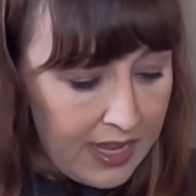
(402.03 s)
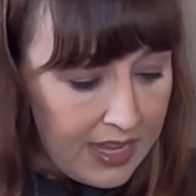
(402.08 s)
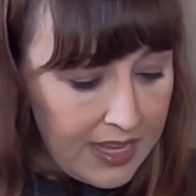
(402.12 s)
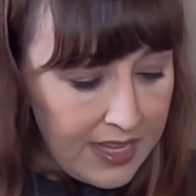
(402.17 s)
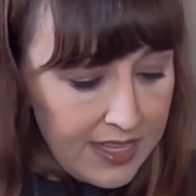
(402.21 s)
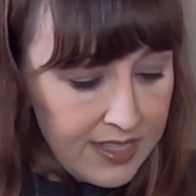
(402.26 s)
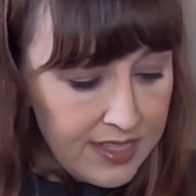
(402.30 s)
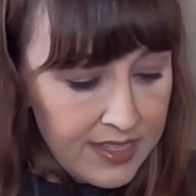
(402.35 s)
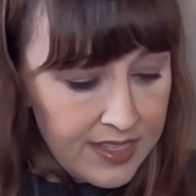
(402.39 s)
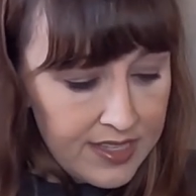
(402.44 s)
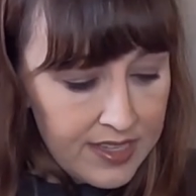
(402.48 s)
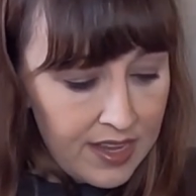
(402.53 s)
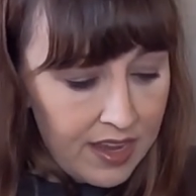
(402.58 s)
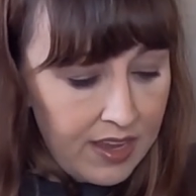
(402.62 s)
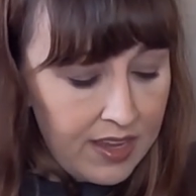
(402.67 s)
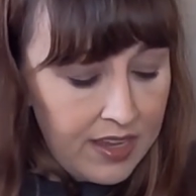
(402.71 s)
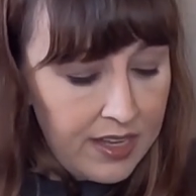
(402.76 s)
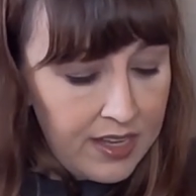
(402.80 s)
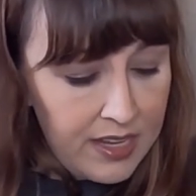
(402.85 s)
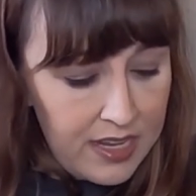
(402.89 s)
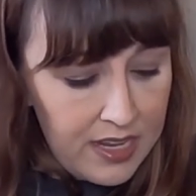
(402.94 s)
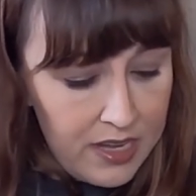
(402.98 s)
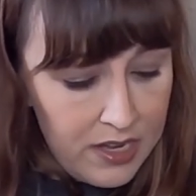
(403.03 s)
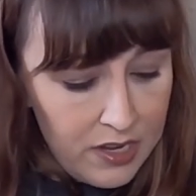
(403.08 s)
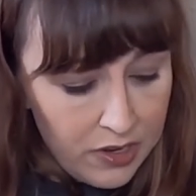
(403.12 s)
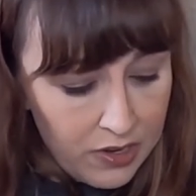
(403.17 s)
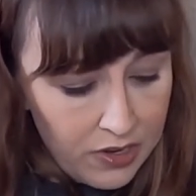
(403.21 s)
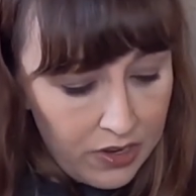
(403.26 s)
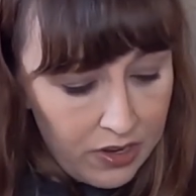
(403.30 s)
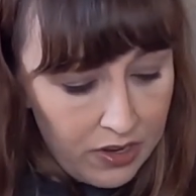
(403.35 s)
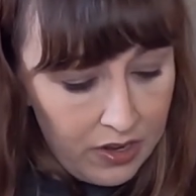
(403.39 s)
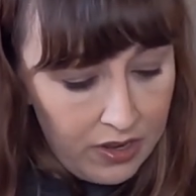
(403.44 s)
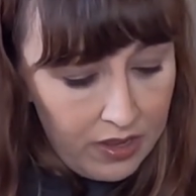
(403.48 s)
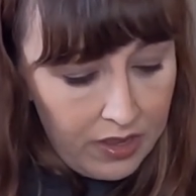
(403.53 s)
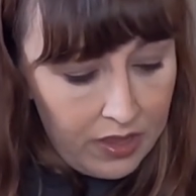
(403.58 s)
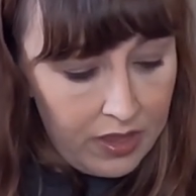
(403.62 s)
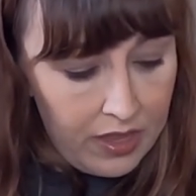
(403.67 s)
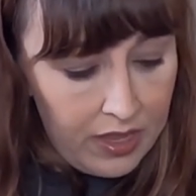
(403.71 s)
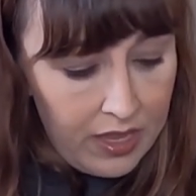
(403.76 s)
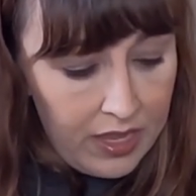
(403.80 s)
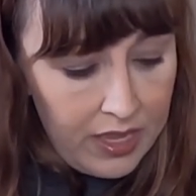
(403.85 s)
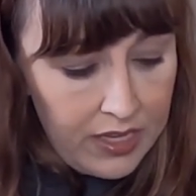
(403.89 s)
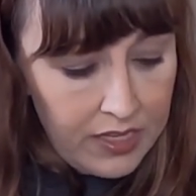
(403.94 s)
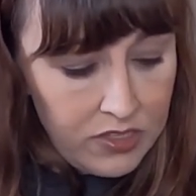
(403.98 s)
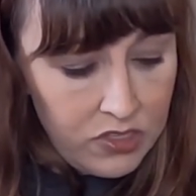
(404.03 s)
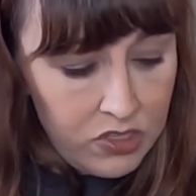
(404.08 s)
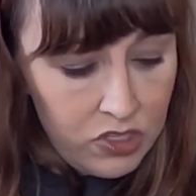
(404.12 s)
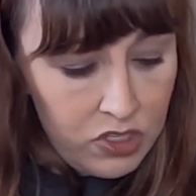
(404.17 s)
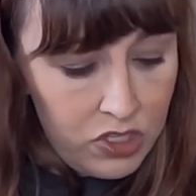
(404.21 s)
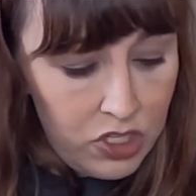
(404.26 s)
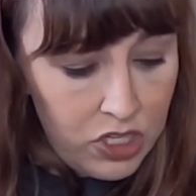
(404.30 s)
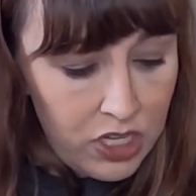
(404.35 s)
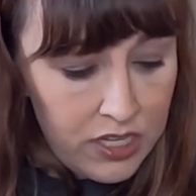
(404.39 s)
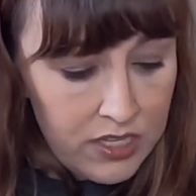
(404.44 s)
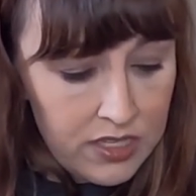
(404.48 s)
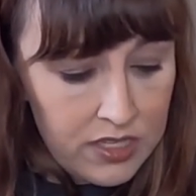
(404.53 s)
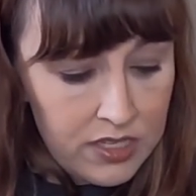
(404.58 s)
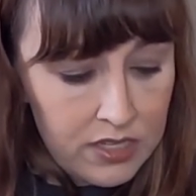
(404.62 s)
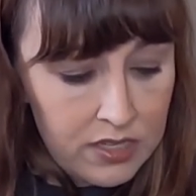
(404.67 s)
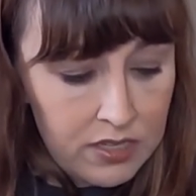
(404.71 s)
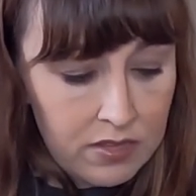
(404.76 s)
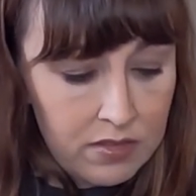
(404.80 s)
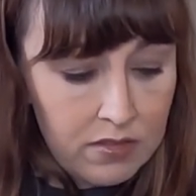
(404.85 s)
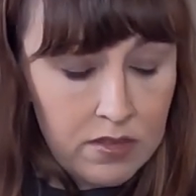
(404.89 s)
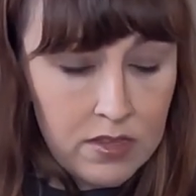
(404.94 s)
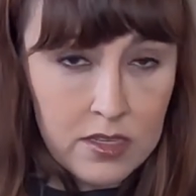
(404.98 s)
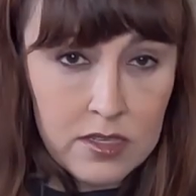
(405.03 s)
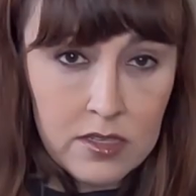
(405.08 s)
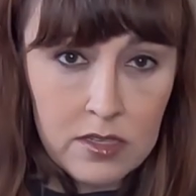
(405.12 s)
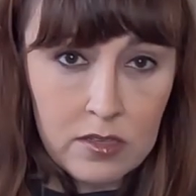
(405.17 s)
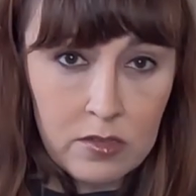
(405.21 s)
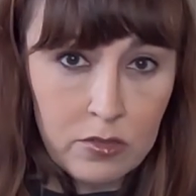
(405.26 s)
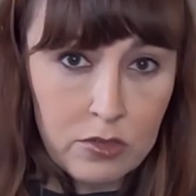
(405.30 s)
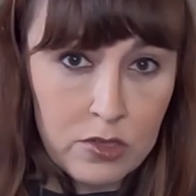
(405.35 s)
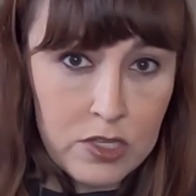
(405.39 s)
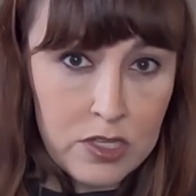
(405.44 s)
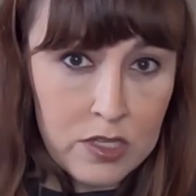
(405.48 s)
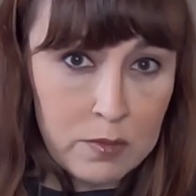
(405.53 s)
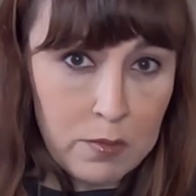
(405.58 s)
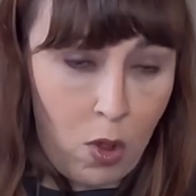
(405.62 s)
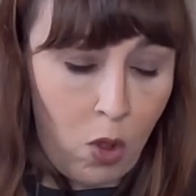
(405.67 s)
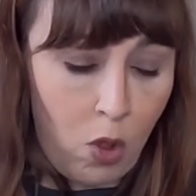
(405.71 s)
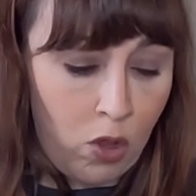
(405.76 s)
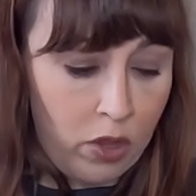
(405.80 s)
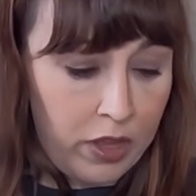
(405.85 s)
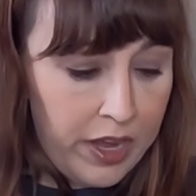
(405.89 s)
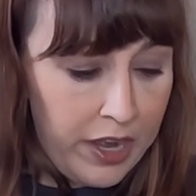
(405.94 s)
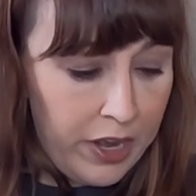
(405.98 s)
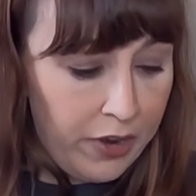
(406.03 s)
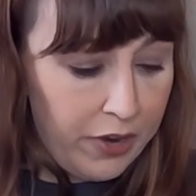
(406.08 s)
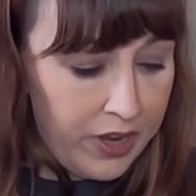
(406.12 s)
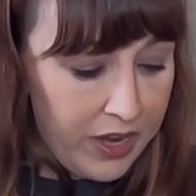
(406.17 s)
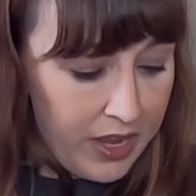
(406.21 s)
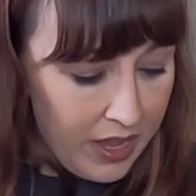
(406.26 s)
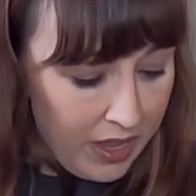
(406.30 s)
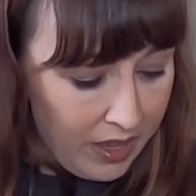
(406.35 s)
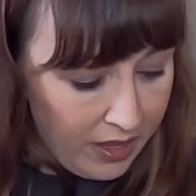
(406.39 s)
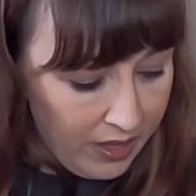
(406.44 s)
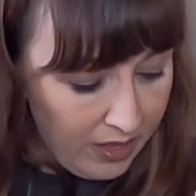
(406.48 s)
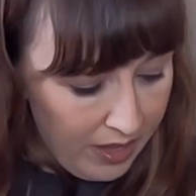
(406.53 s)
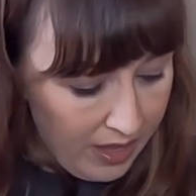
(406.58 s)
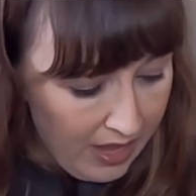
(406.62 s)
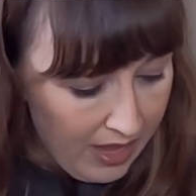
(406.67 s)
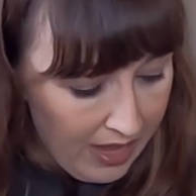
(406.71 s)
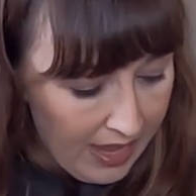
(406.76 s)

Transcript: inside here, it is just this little small area.